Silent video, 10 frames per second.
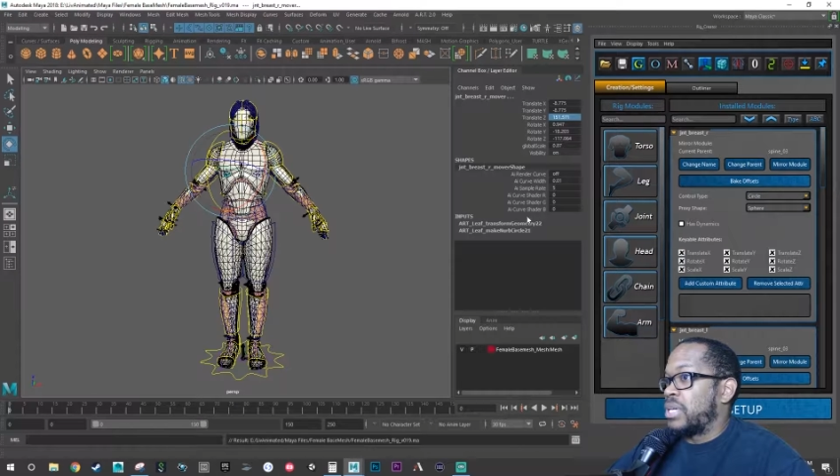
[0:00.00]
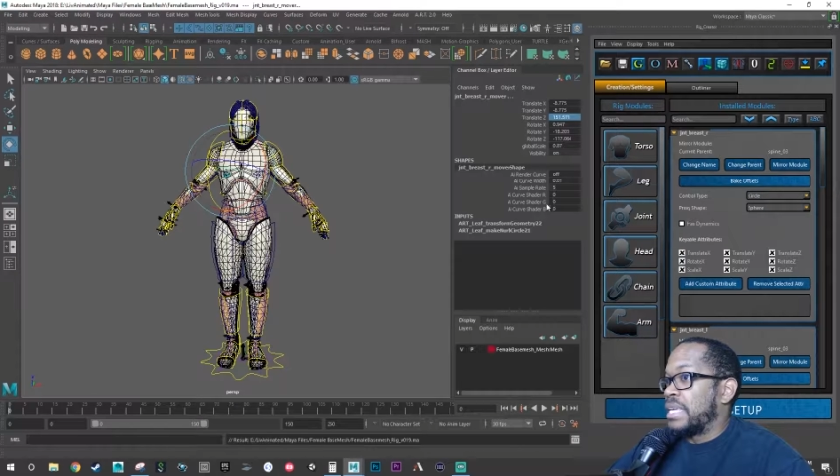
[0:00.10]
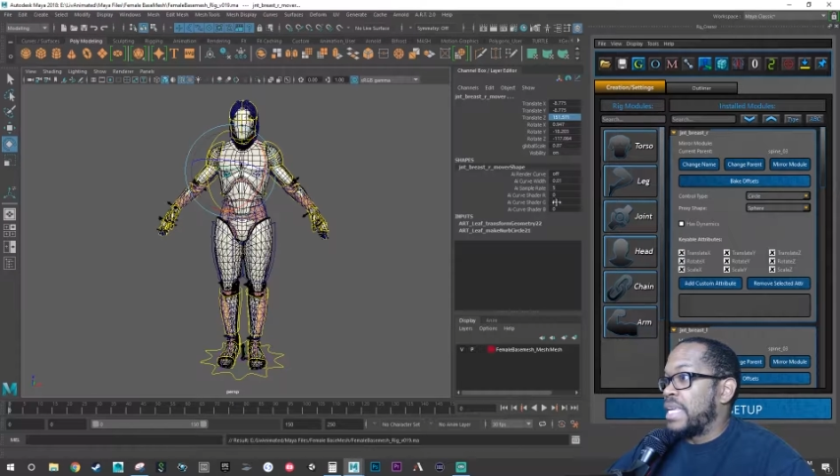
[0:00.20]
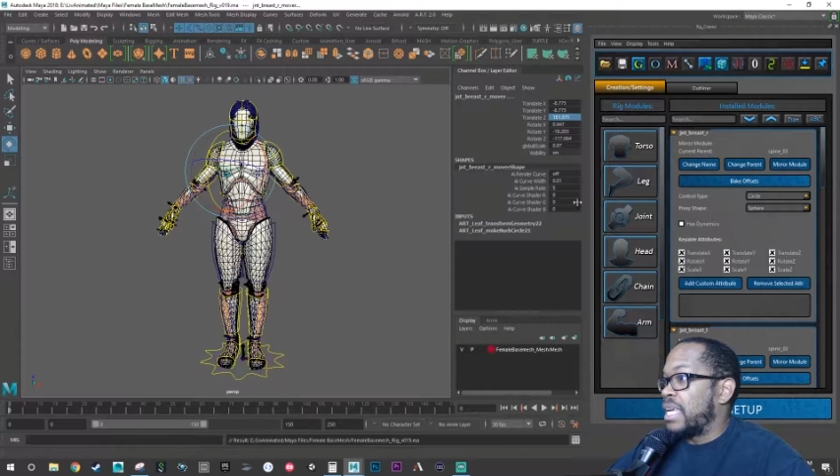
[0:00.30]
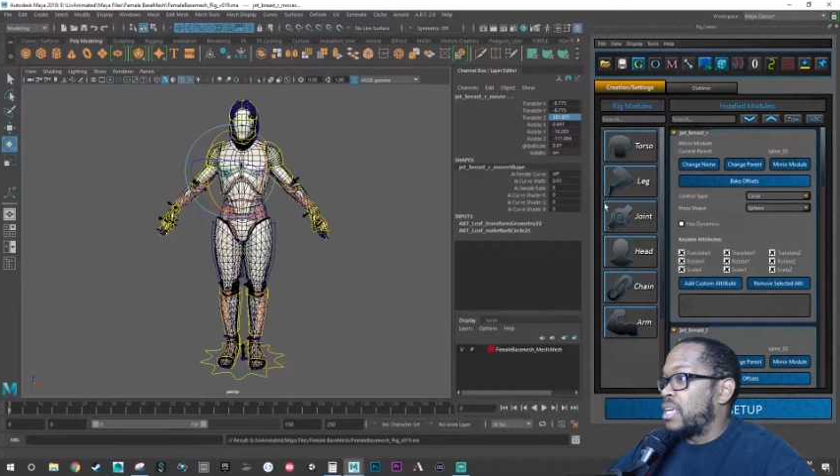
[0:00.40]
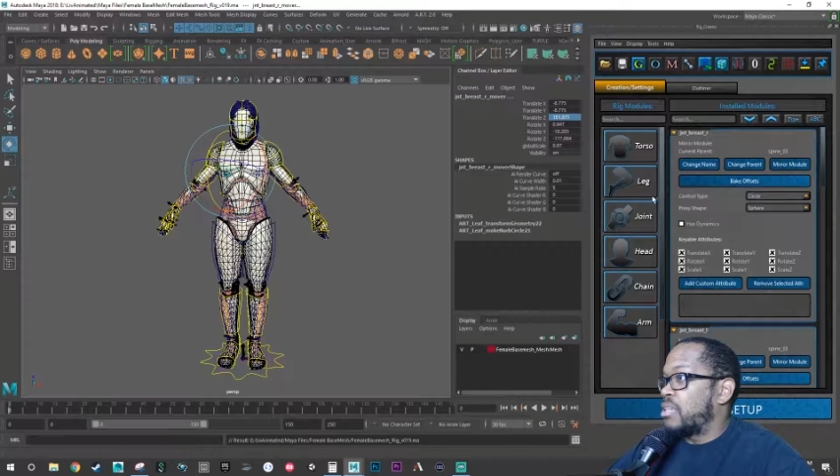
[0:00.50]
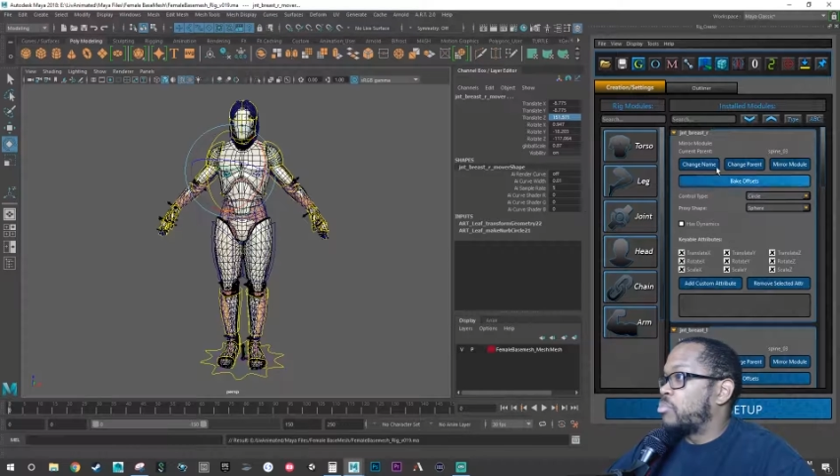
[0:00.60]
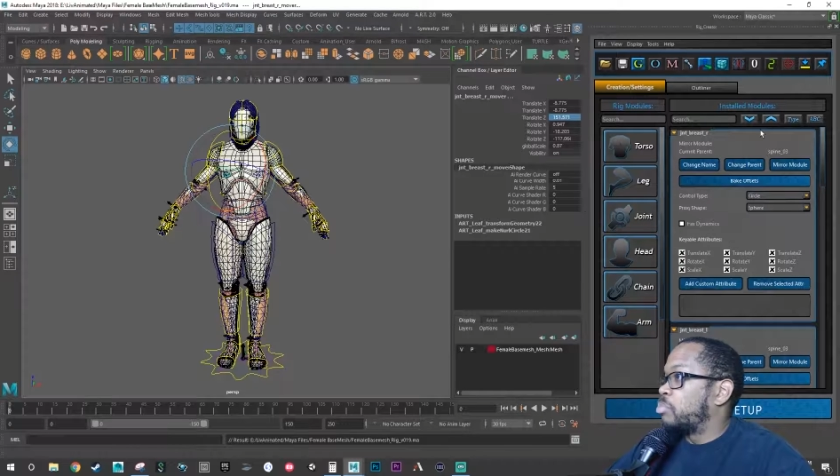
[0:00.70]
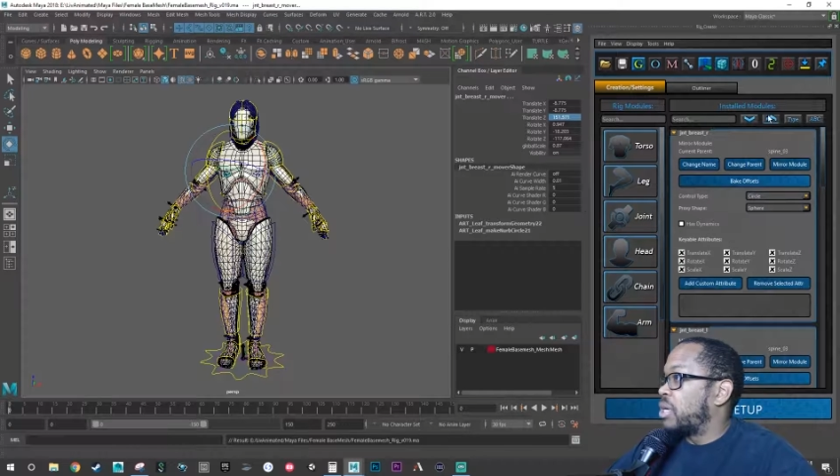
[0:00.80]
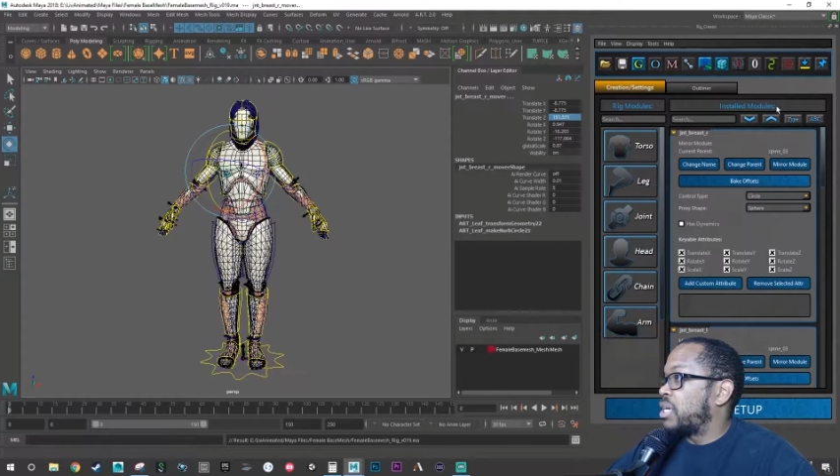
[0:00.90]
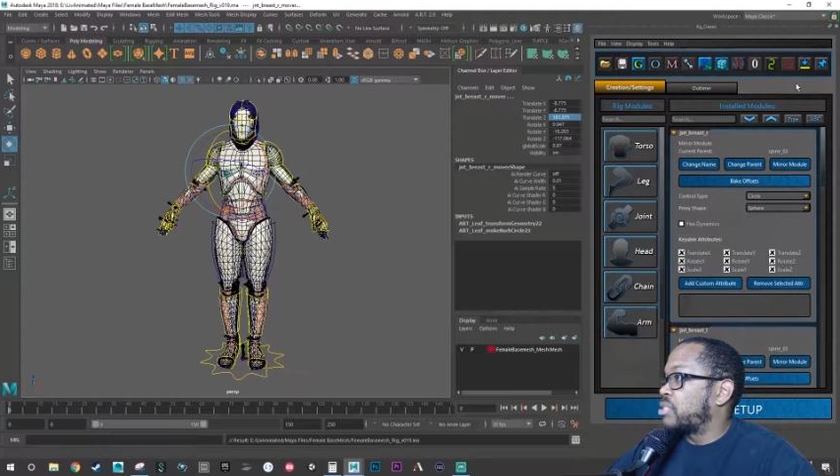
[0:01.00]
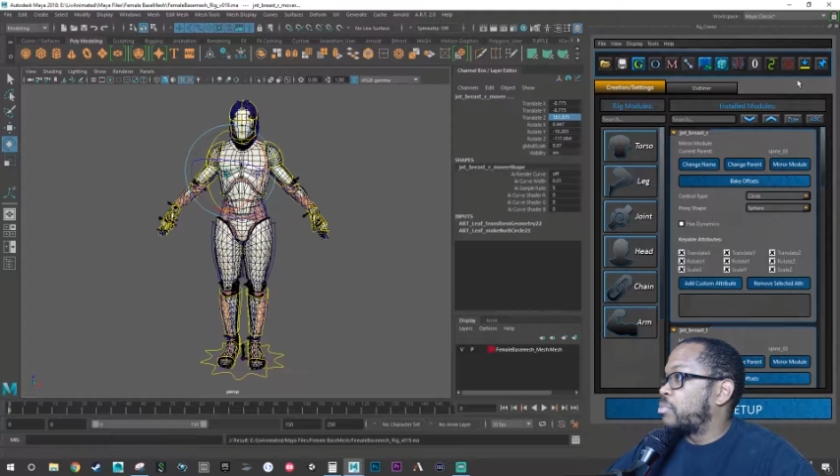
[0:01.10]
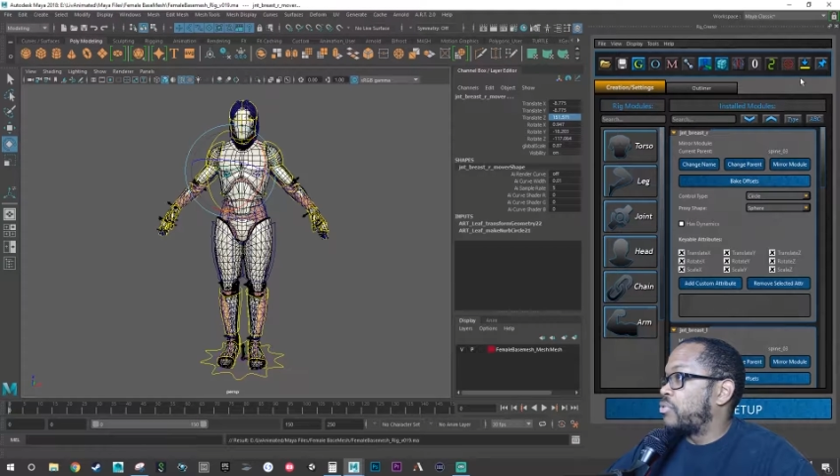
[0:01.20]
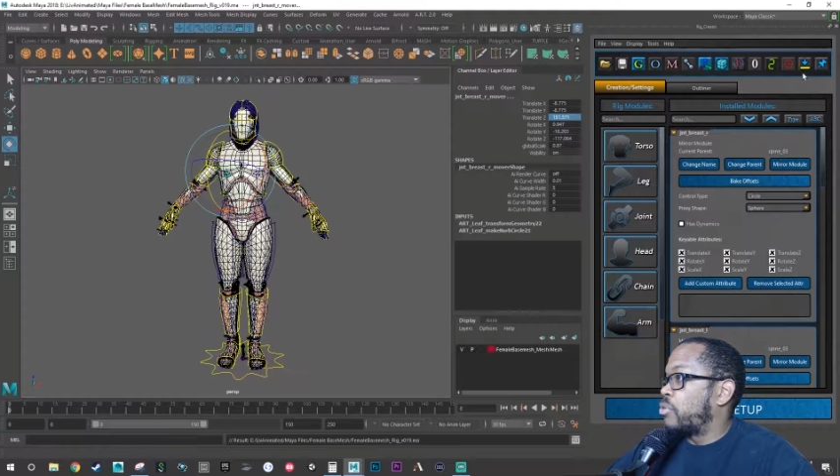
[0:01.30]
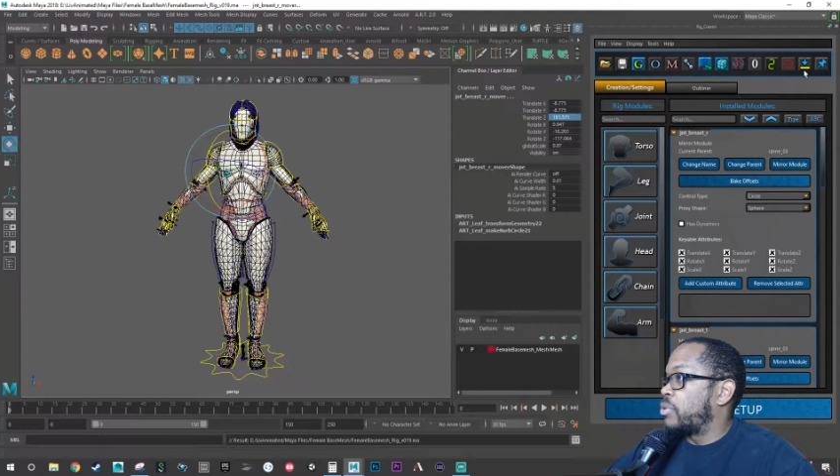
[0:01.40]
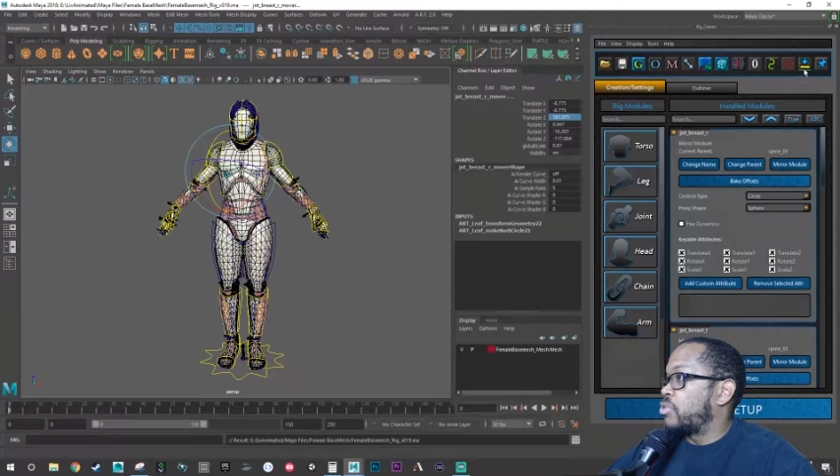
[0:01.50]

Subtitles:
again. But before we